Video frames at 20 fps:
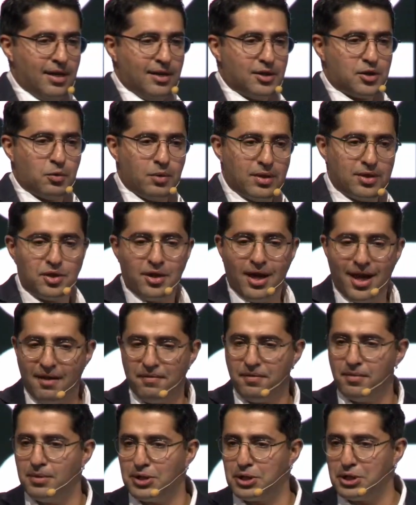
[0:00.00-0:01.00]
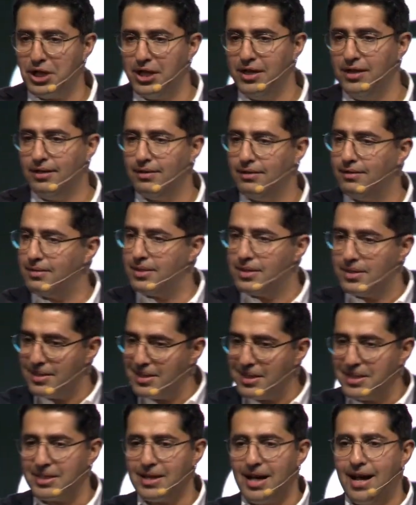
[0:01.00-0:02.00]
So once you have a machine, it's
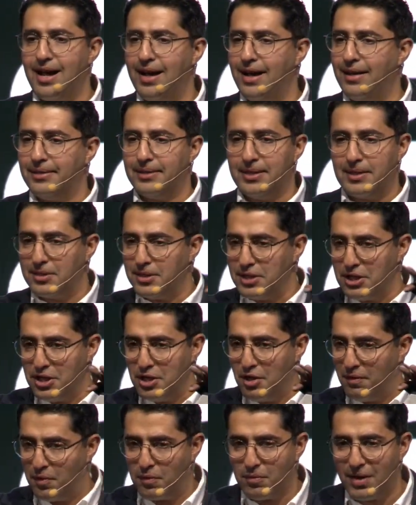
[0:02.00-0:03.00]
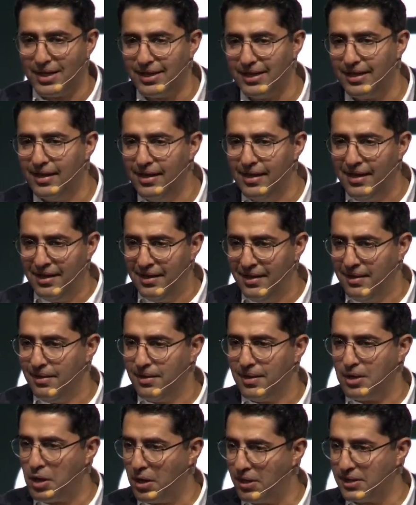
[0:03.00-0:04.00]
designed and you've already
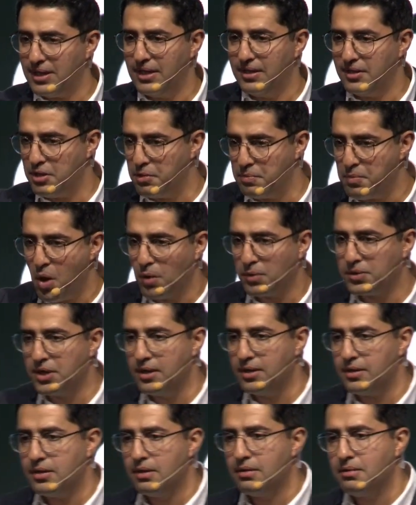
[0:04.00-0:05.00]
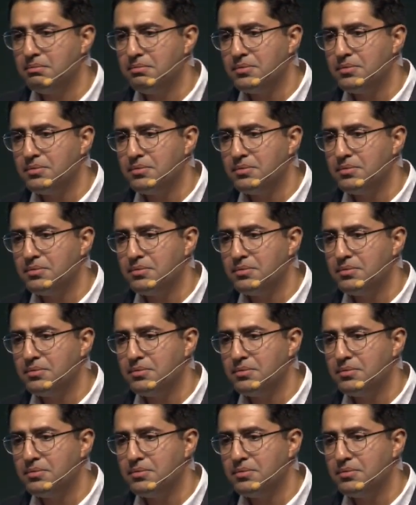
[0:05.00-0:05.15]
got it, you bought it.